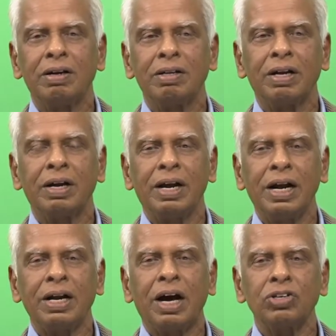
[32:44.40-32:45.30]
a
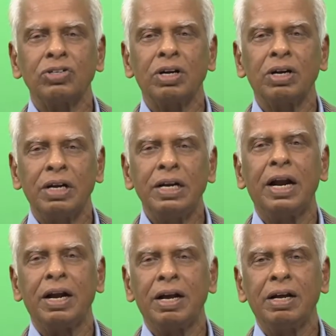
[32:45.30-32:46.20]
great archer
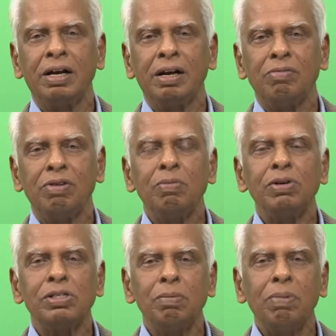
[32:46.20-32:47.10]
needed, Bhima
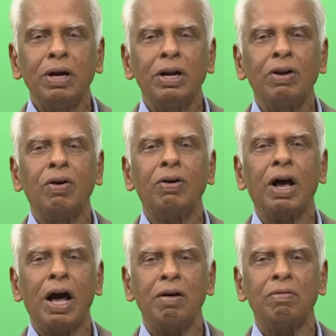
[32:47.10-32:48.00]
simply did not
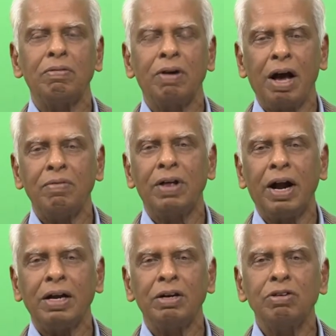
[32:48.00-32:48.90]
have
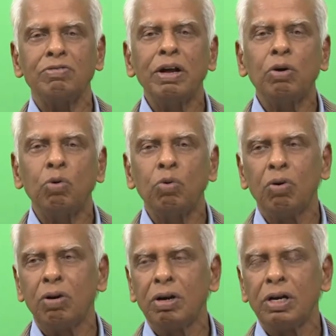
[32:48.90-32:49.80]
that. He was very
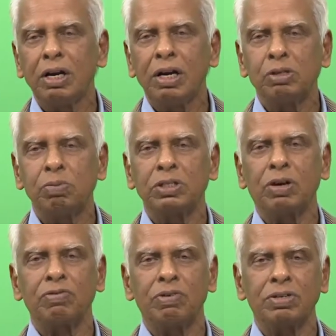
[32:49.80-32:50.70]
crude in his
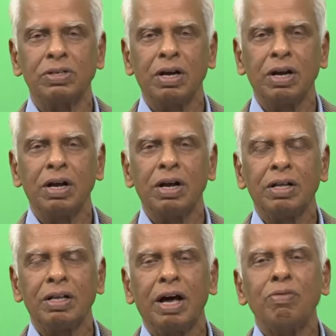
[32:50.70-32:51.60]
perceptions.
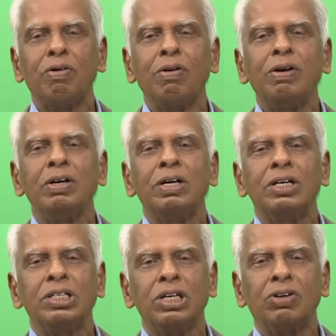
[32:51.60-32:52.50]
Therefore,
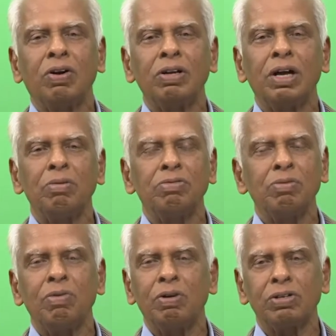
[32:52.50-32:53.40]
she thought that
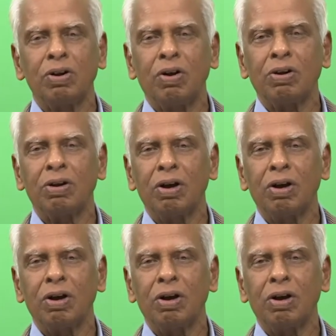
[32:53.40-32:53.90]
Bhima was not